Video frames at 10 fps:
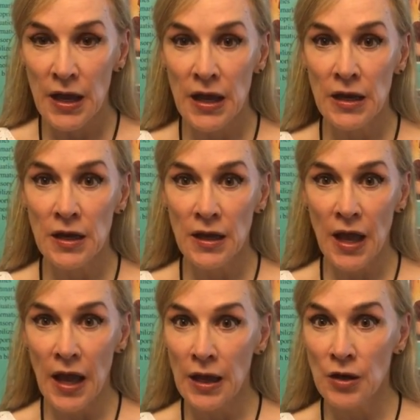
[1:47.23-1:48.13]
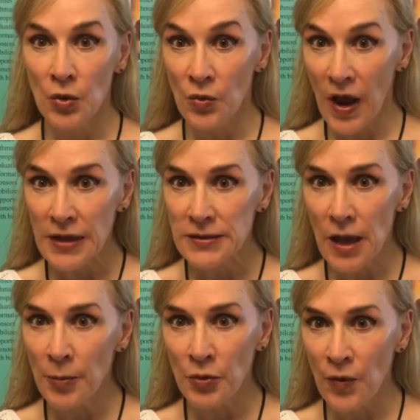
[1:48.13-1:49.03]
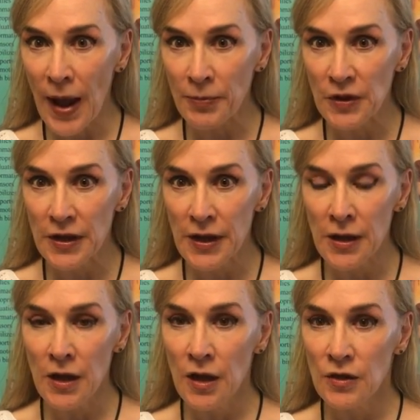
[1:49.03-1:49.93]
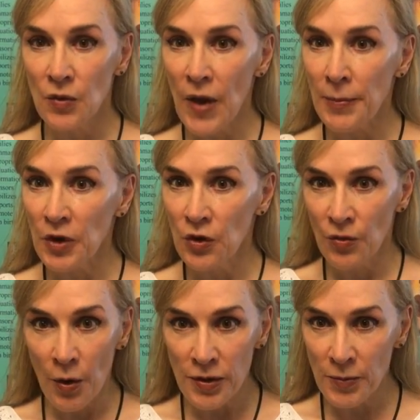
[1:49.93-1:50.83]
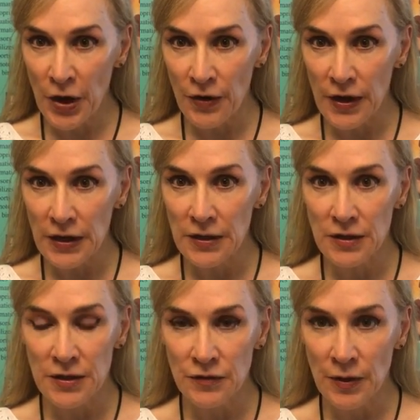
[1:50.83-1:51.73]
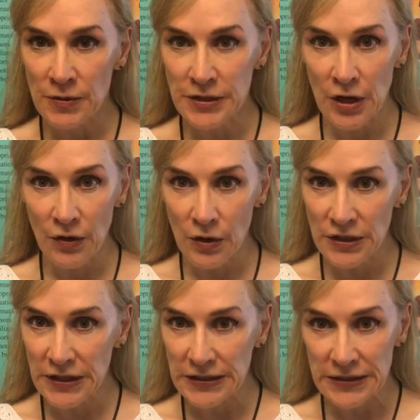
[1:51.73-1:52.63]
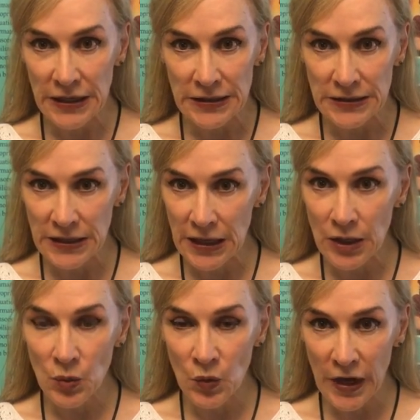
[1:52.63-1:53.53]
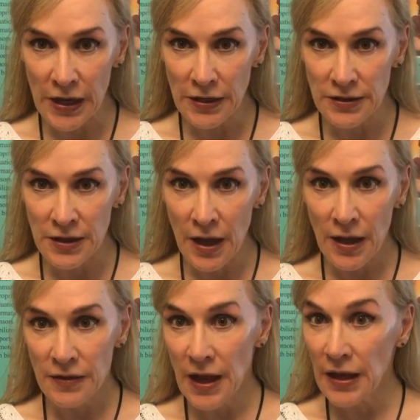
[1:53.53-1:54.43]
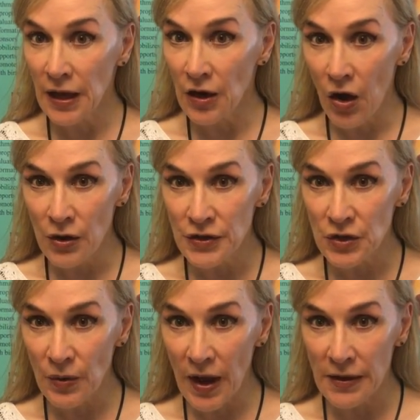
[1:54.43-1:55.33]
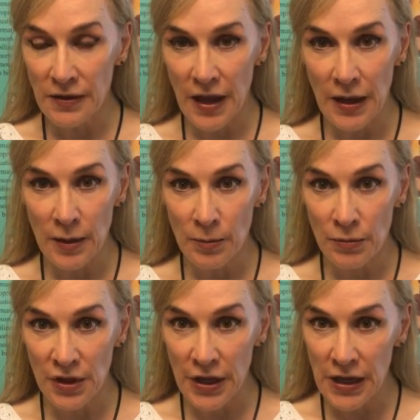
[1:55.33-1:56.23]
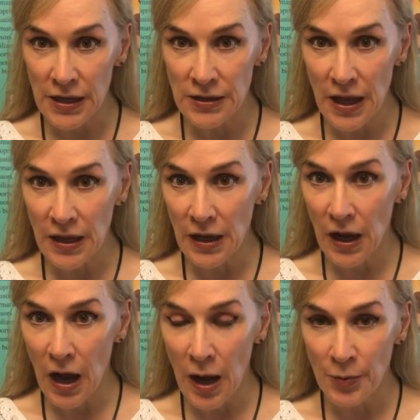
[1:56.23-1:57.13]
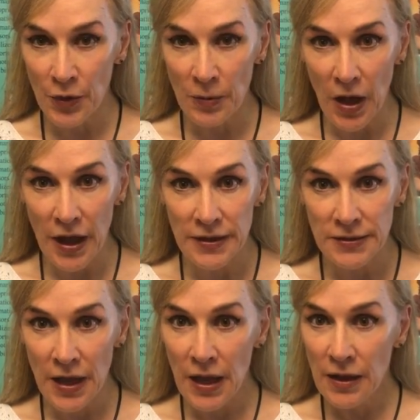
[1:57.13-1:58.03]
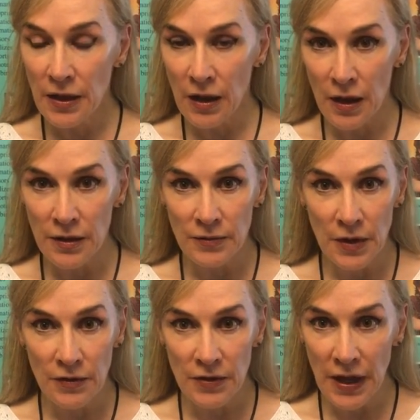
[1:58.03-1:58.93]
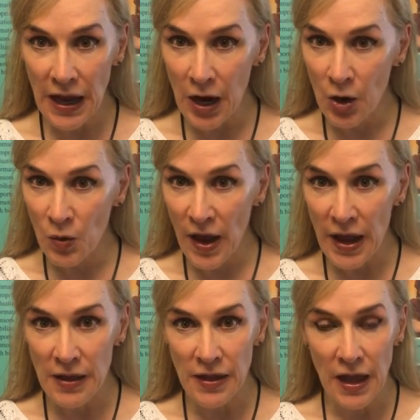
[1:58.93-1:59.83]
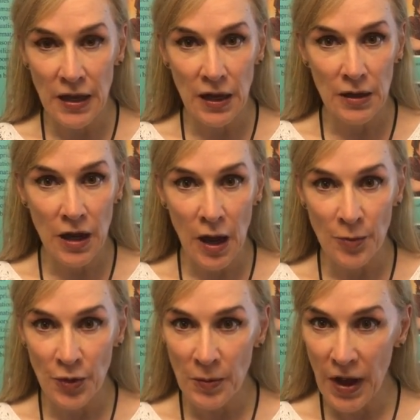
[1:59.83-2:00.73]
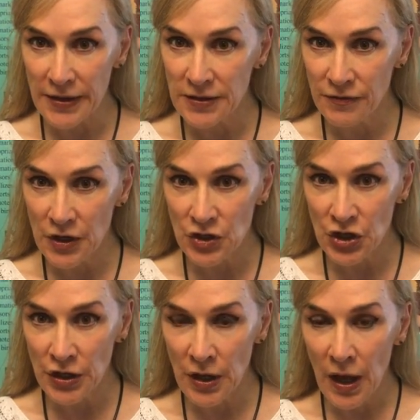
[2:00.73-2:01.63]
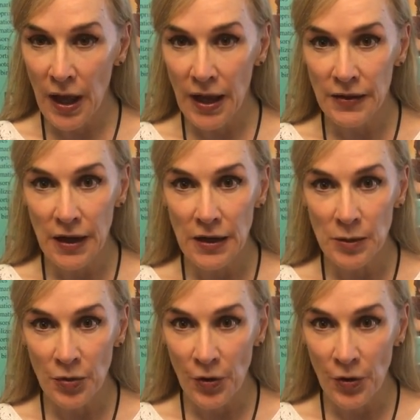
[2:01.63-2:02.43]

It can raise up rapidly. The rapid growth period is from 0 to 16 weeks. They can ulcerate, they can bleed, they can compromise the airway, they can compromise vision, and they need